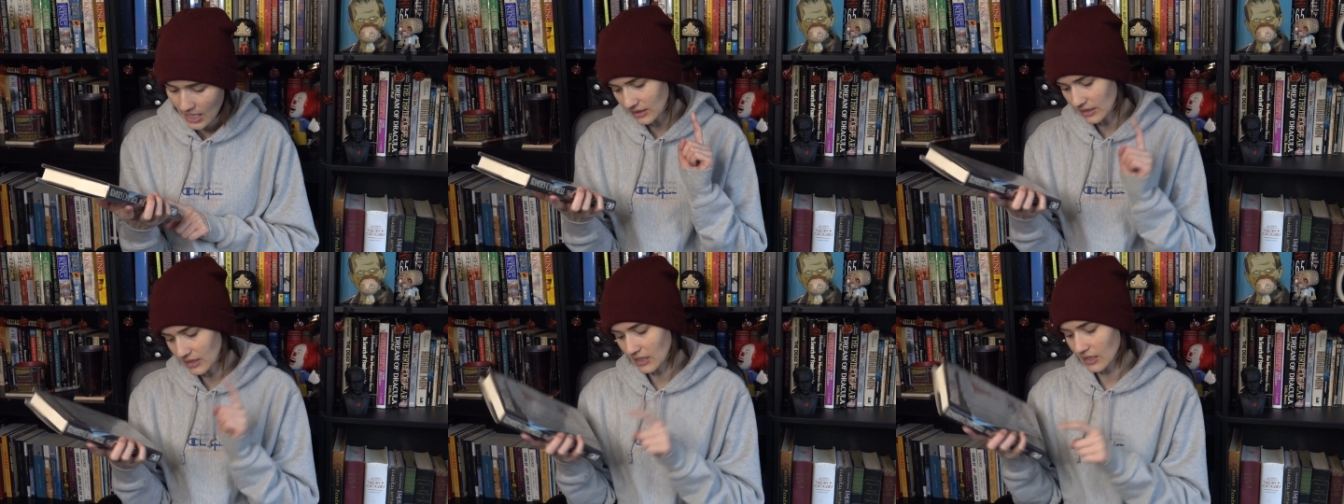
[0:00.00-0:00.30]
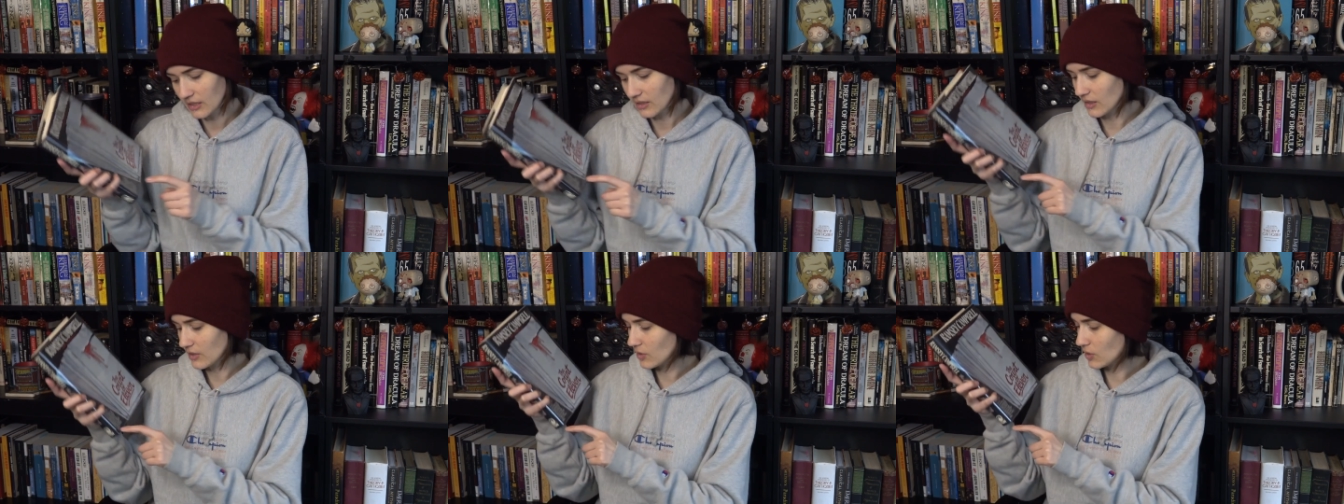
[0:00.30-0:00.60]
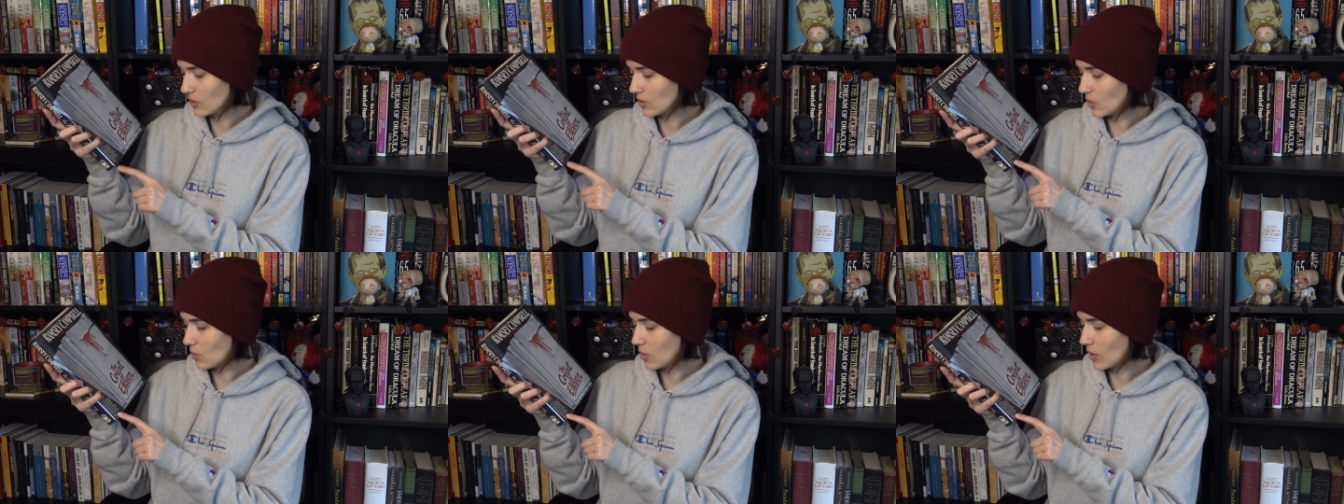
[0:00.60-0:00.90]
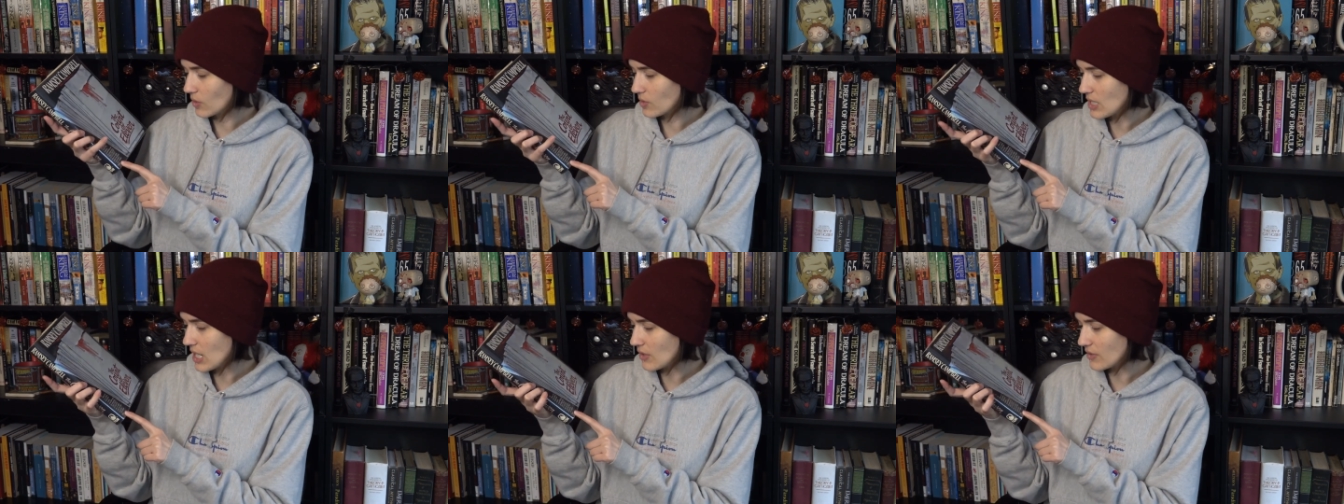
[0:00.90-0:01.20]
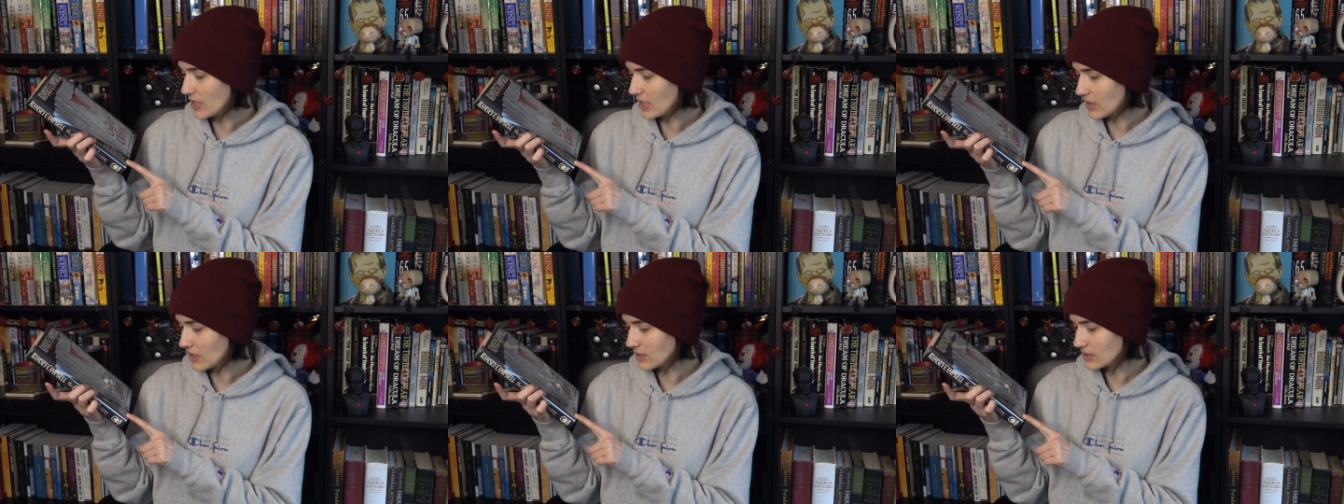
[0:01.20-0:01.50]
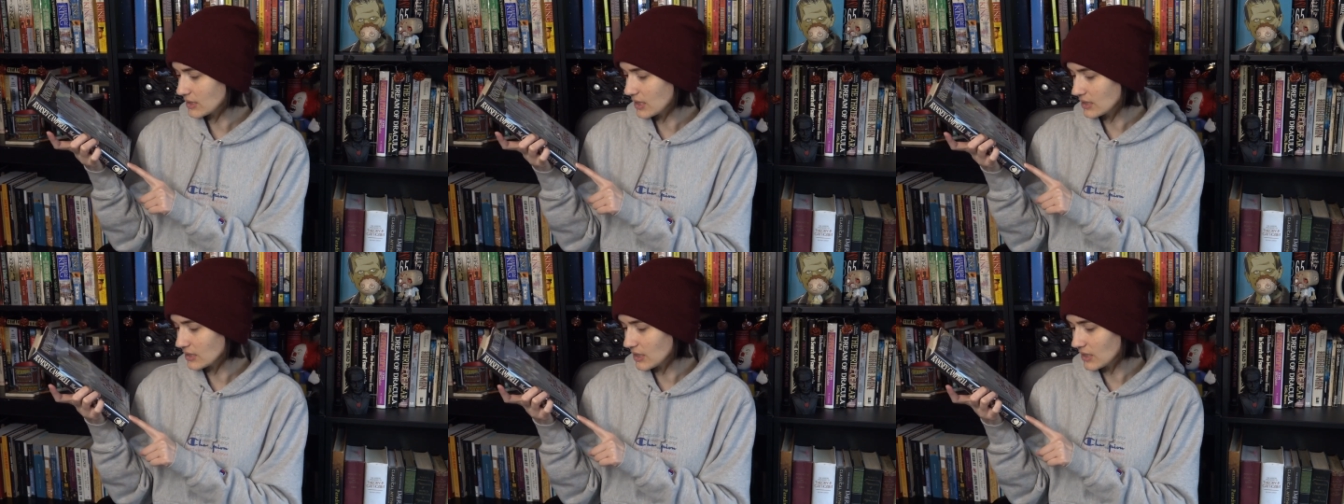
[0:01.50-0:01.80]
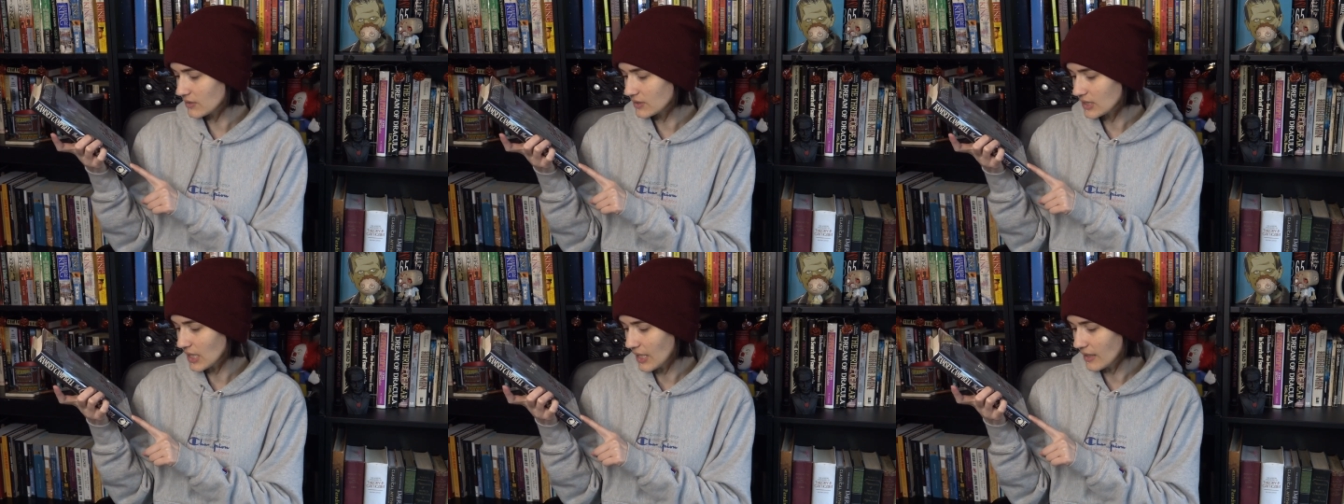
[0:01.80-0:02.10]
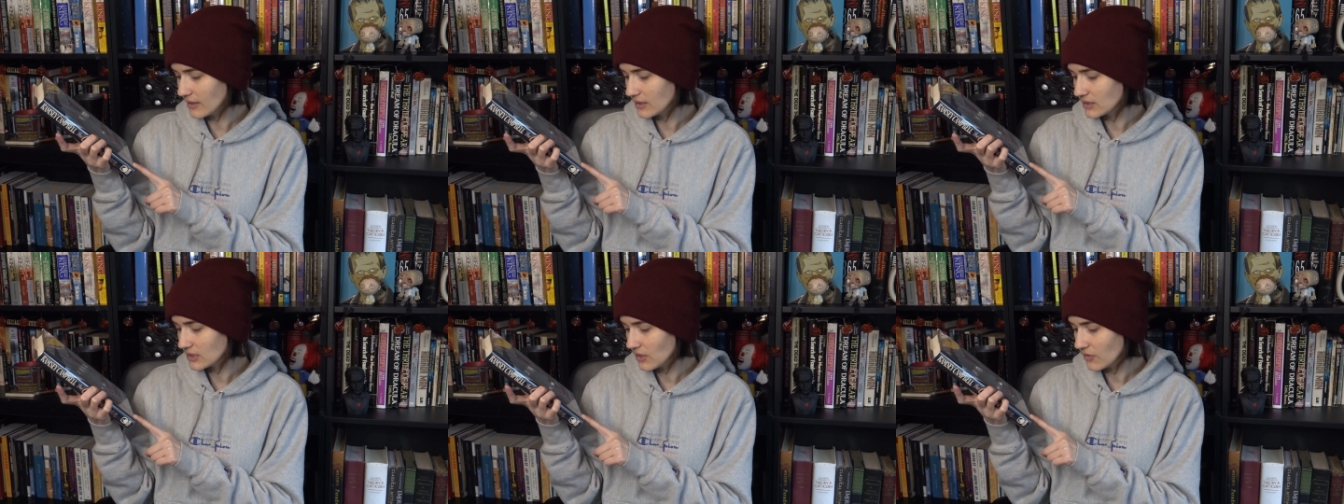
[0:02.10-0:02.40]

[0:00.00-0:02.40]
The little quote down here it says, If Silence